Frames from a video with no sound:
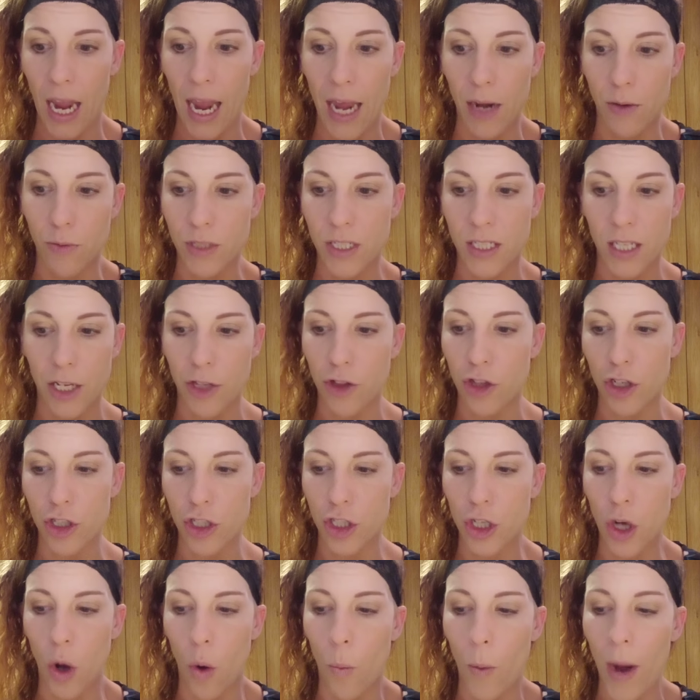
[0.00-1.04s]
and was like,
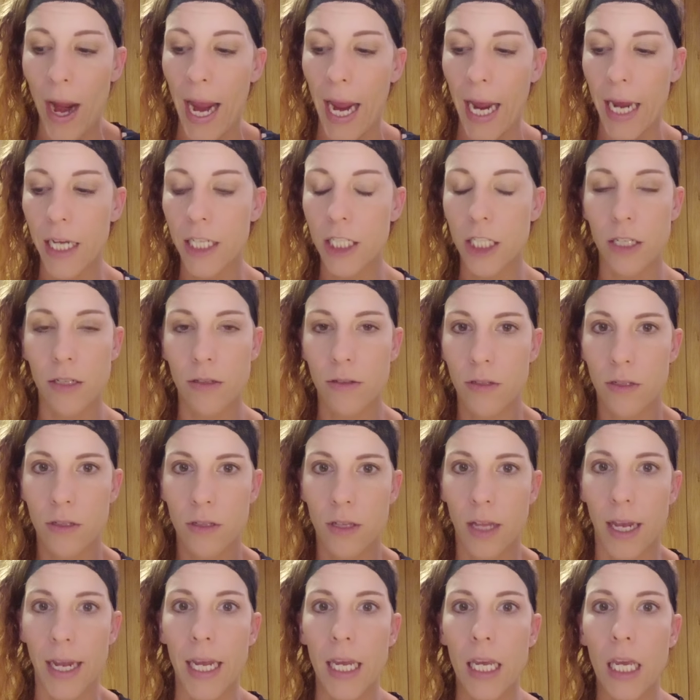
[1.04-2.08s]
there's no way.
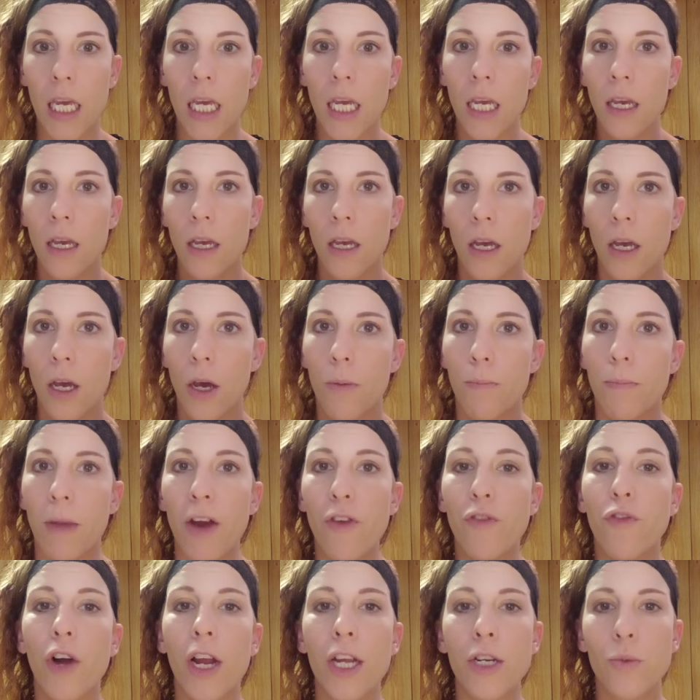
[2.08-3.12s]
Like,
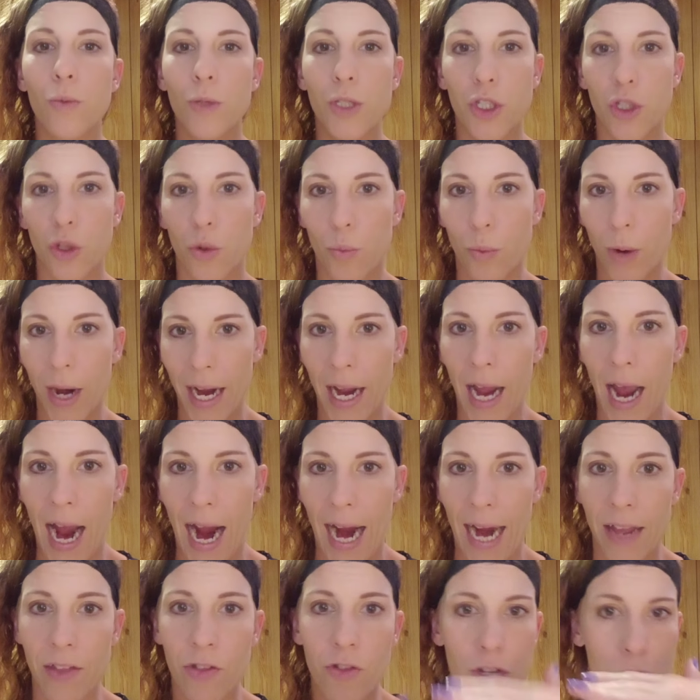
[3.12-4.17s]
my friend was the right
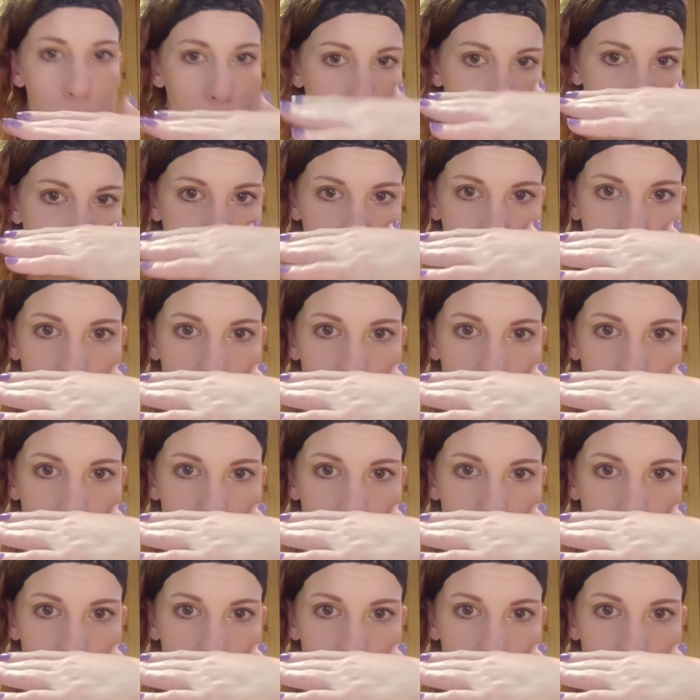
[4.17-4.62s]
height to be able